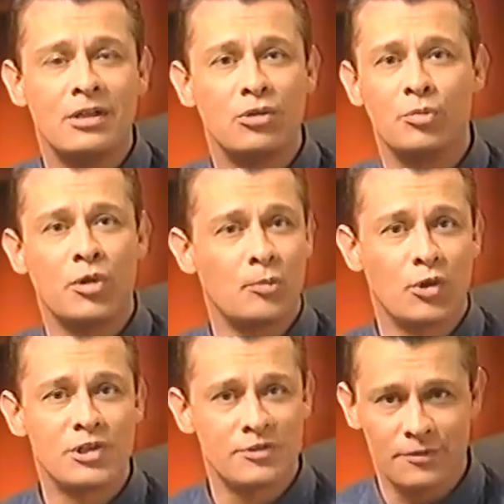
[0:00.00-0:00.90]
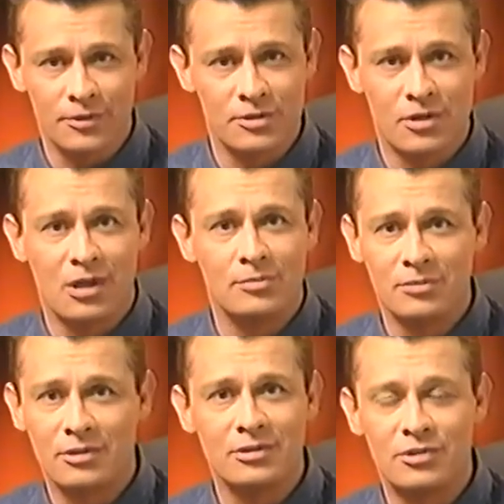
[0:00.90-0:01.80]
or in preparation for the job,
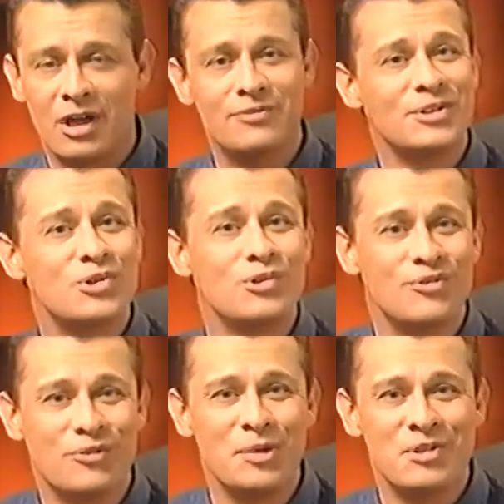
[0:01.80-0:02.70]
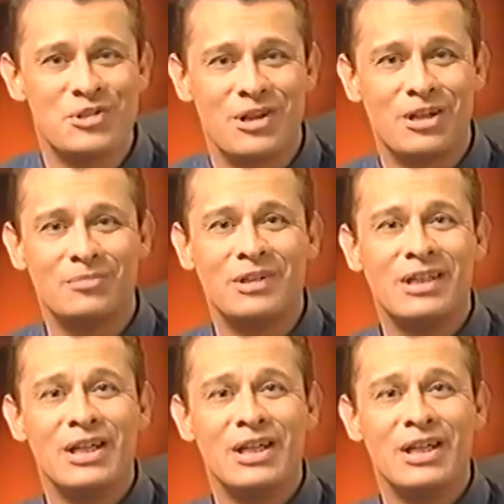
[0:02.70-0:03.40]
or driving to and from the job,